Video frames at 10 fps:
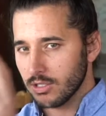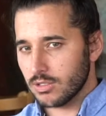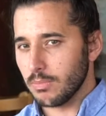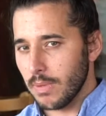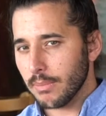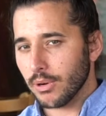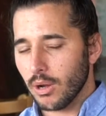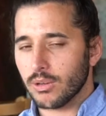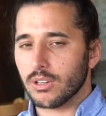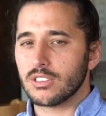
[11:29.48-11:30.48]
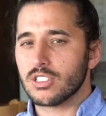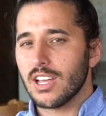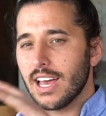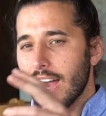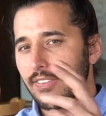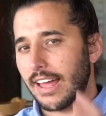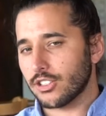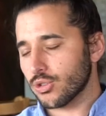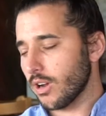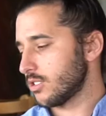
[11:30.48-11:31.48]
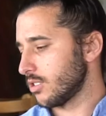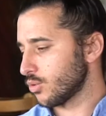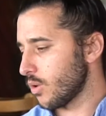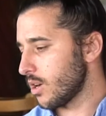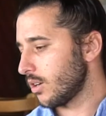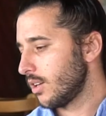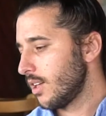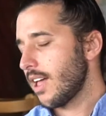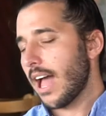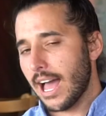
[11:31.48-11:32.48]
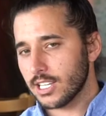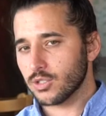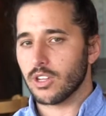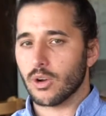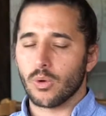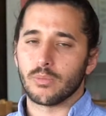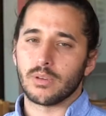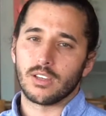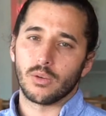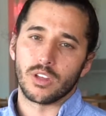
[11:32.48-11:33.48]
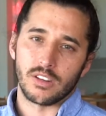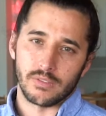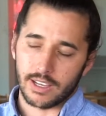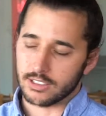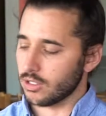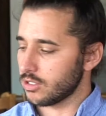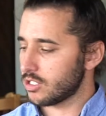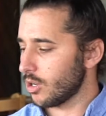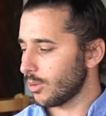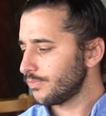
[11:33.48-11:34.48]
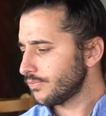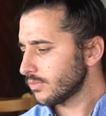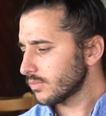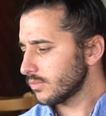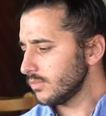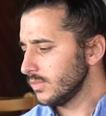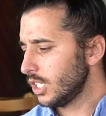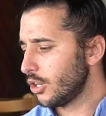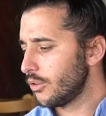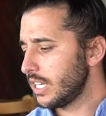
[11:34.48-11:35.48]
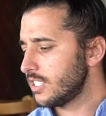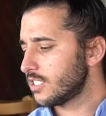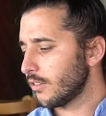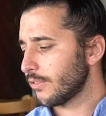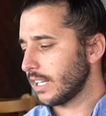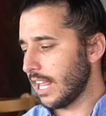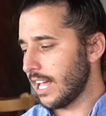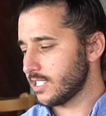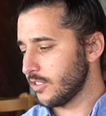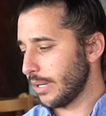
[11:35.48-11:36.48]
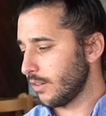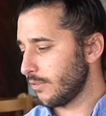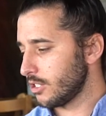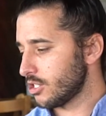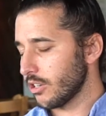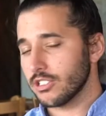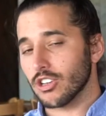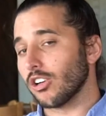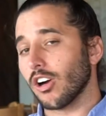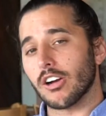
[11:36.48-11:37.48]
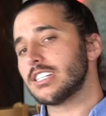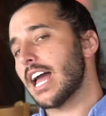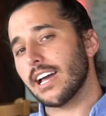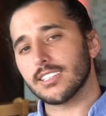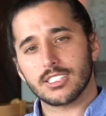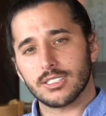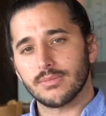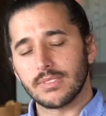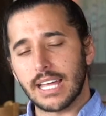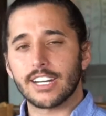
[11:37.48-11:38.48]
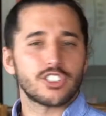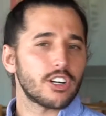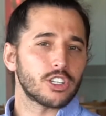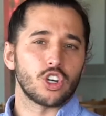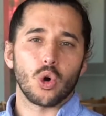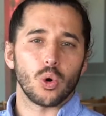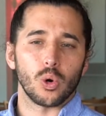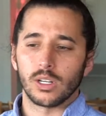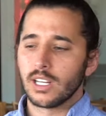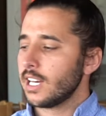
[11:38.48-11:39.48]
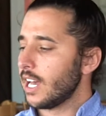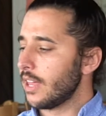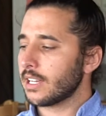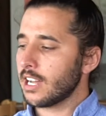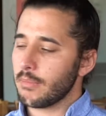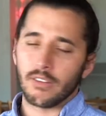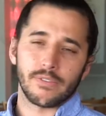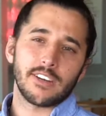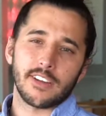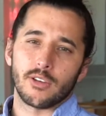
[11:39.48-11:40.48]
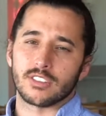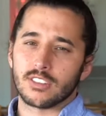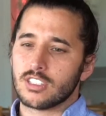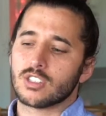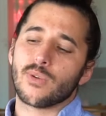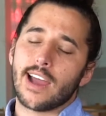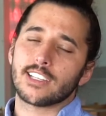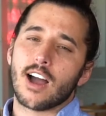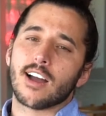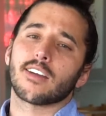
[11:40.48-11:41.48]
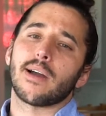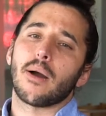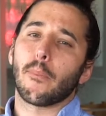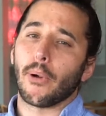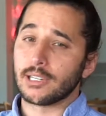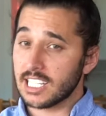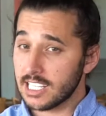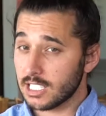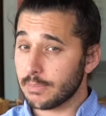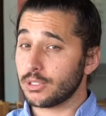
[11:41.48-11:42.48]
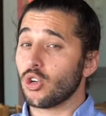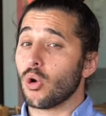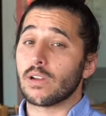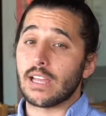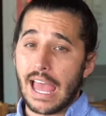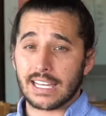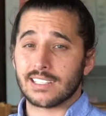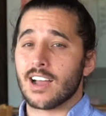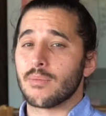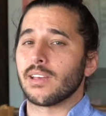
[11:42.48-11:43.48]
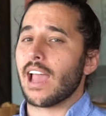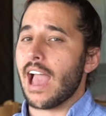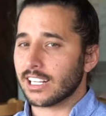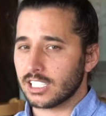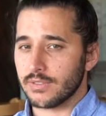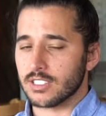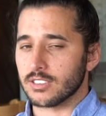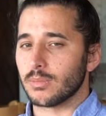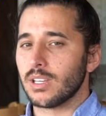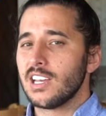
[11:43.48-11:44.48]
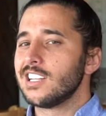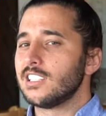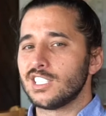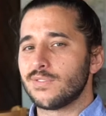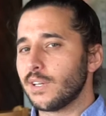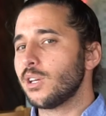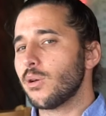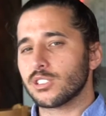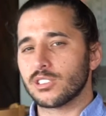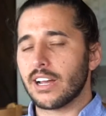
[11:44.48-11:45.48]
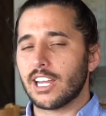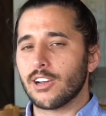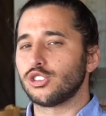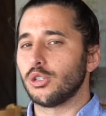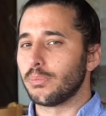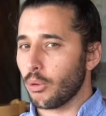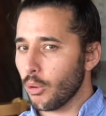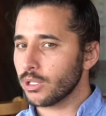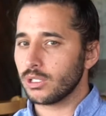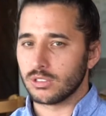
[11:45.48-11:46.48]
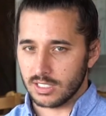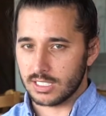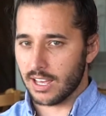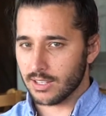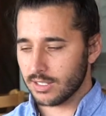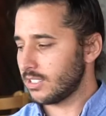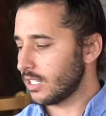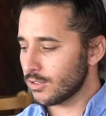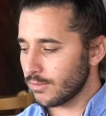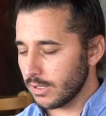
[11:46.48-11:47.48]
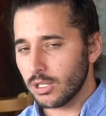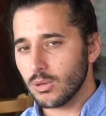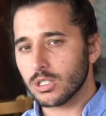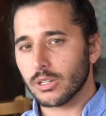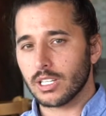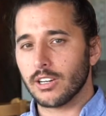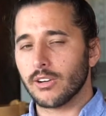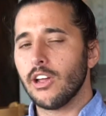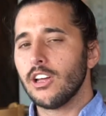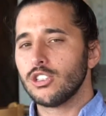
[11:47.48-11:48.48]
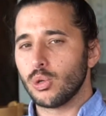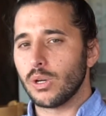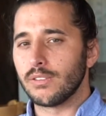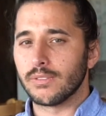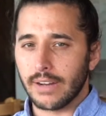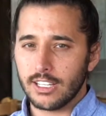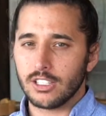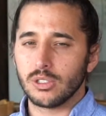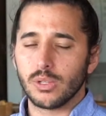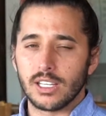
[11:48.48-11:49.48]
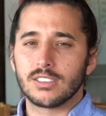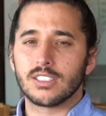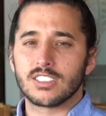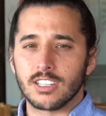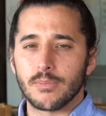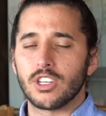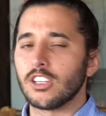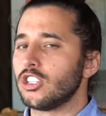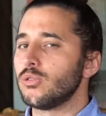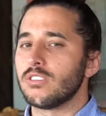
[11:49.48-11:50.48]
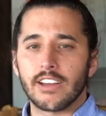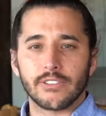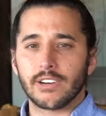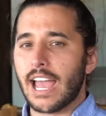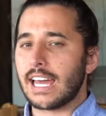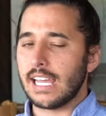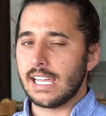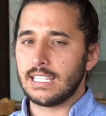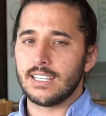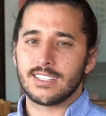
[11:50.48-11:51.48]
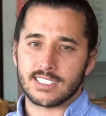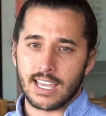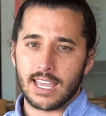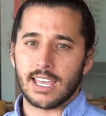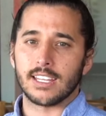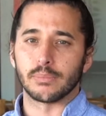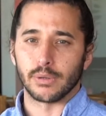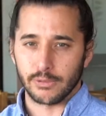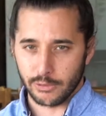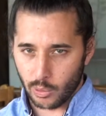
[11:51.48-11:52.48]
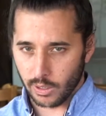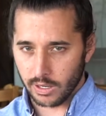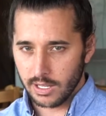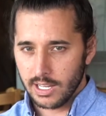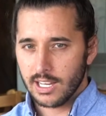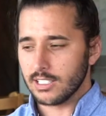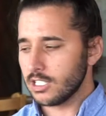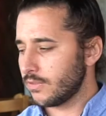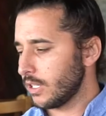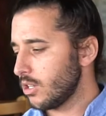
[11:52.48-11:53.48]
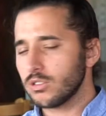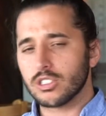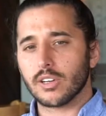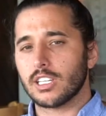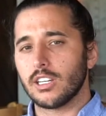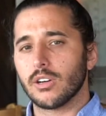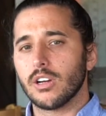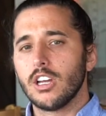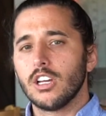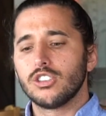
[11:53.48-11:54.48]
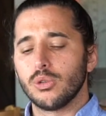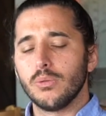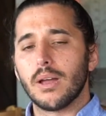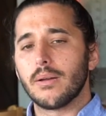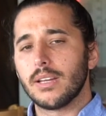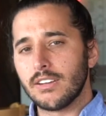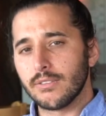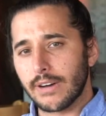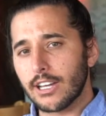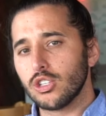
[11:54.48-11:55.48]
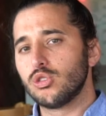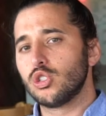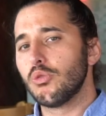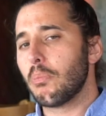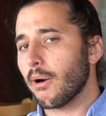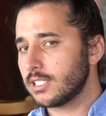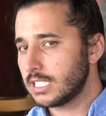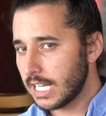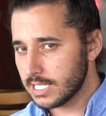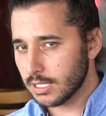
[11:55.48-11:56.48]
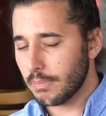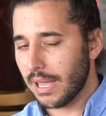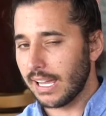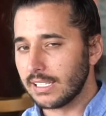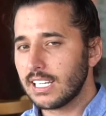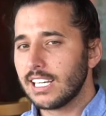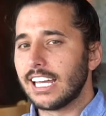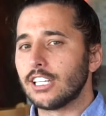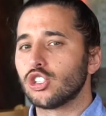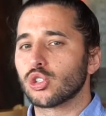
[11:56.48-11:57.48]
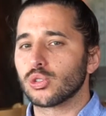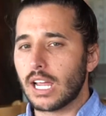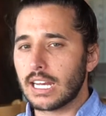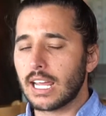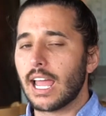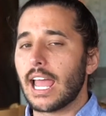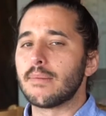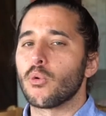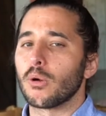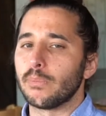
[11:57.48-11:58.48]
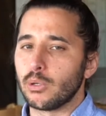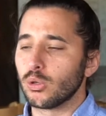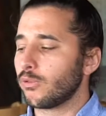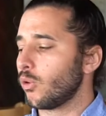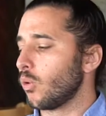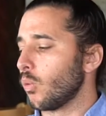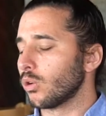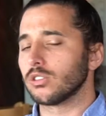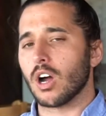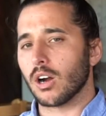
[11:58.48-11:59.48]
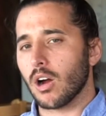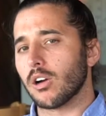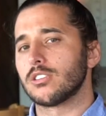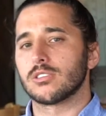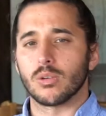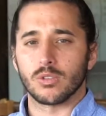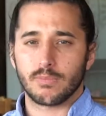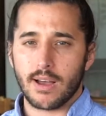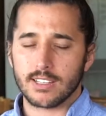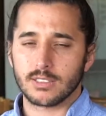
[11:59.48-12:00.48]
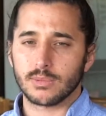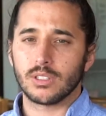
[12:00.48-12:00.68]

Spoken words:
member owners and that trust as well, as there will be with investors. So, these different classes of beneficiaries are our task. That is our goal in the coming videos, and this is why I talk about participatory economic activism. These videos are not here to bore you to death. These videos are here to invite you into something you never had any say in before. These videos are here to invite you to participate in creating a more beautiful world our hearts know is possible,